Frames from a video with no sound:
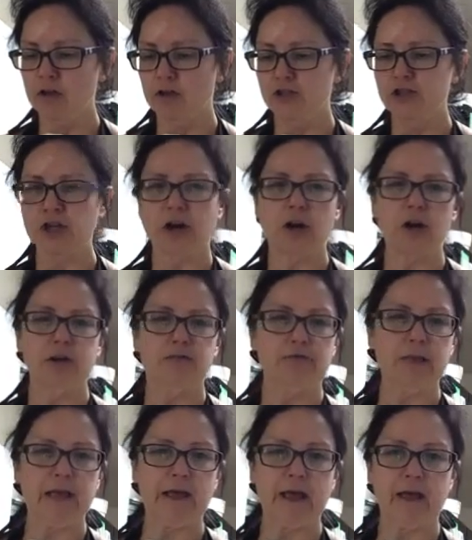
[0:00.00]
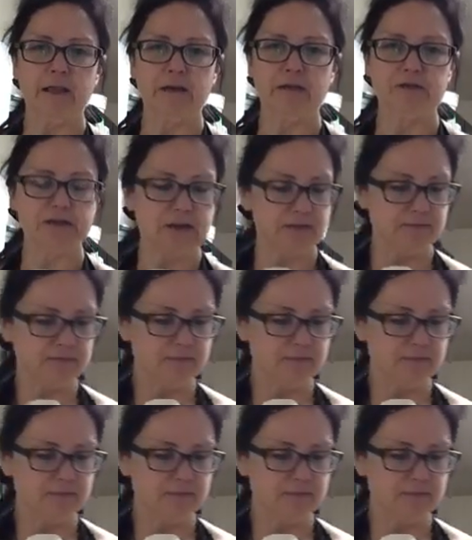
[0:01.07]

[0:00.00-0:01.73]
jar of black olives.